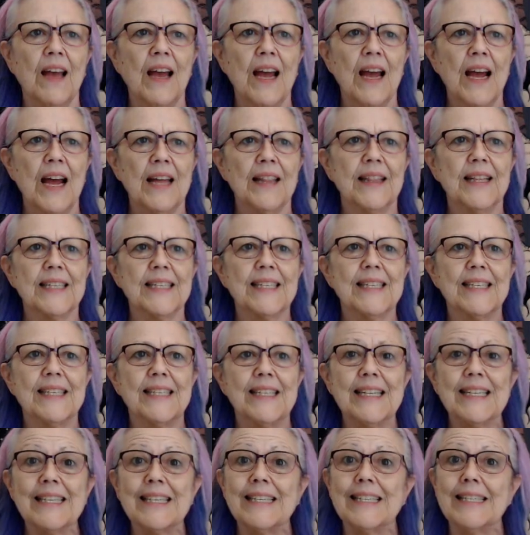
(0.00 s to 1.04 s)
The
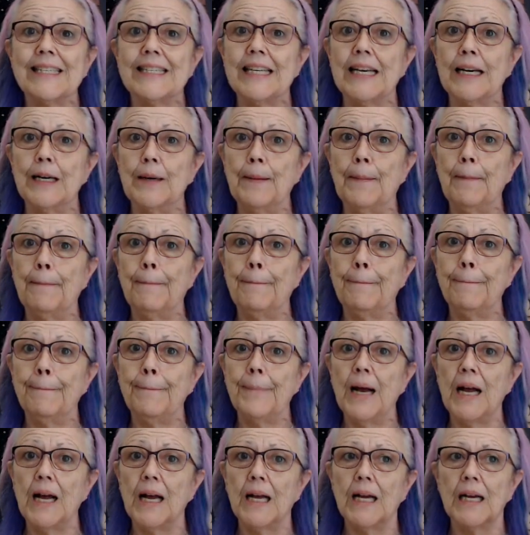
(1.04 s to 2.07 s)

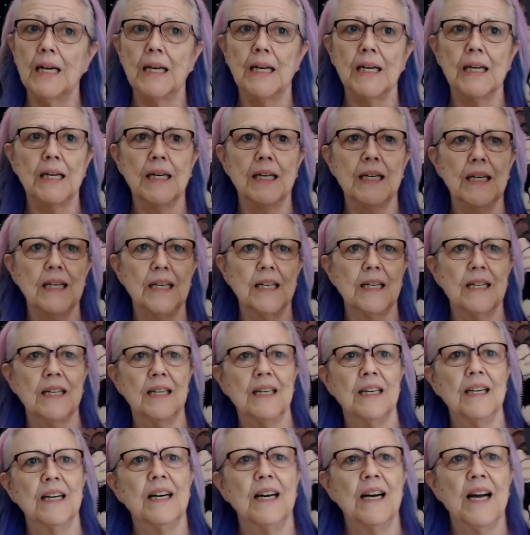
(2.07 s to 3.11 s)
system
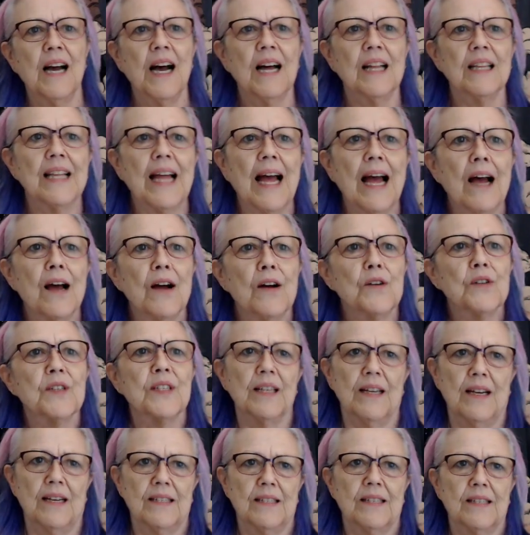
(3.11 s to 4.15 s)
allows
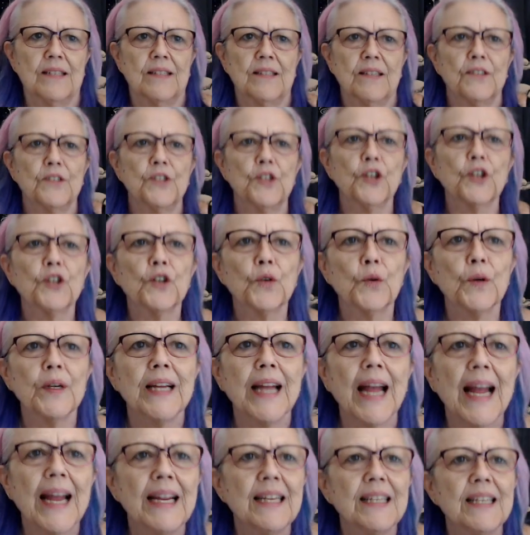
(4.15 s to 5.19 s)
us to
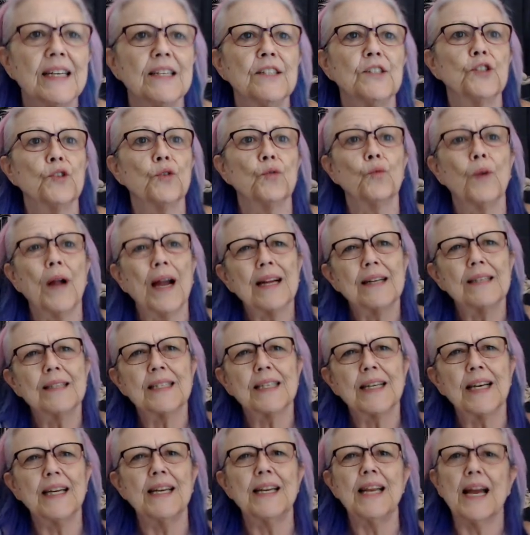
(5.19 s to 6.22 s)
create a direct
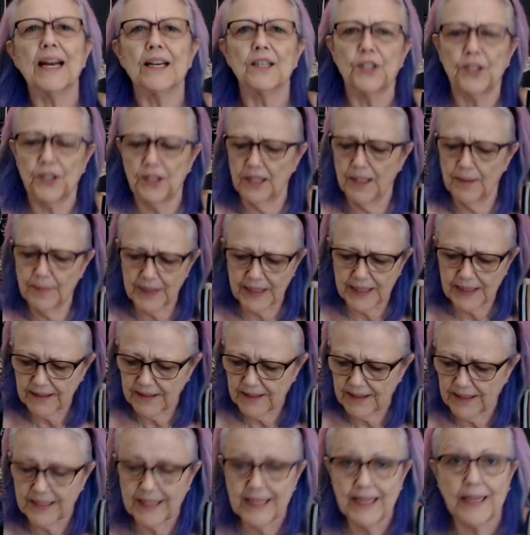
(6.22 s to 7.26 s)
connection. Let me
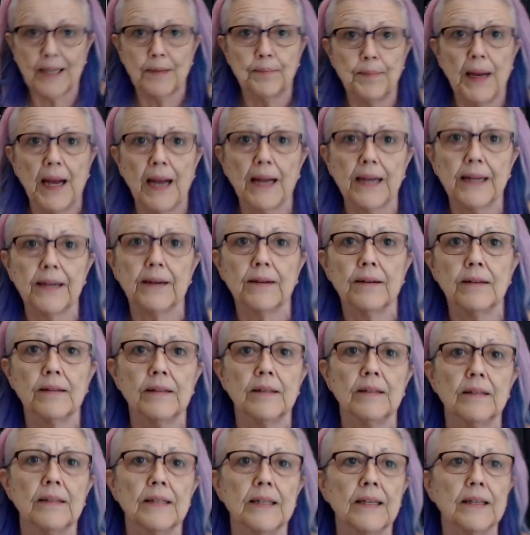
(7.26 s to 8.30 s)
kick back here a
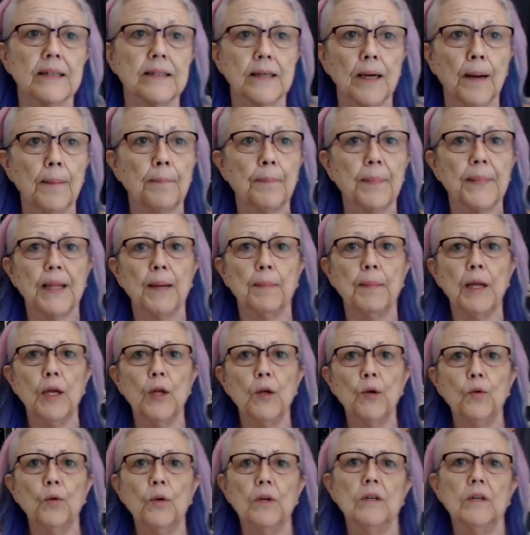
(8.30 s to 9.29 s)
little bit. Comfortable.